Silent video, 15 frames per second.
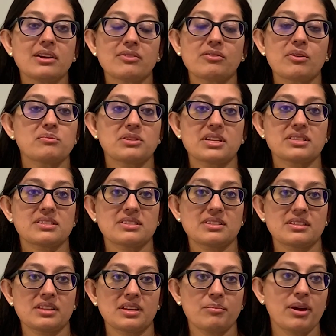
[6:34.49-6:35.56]
from just
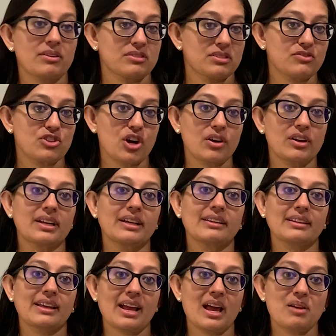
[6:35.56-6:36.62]
the amount of charting
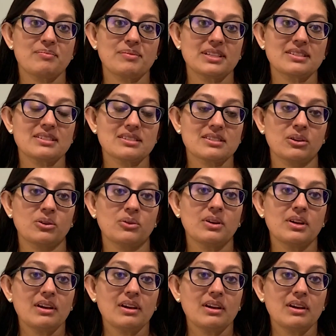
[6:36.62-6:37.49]
that happens. So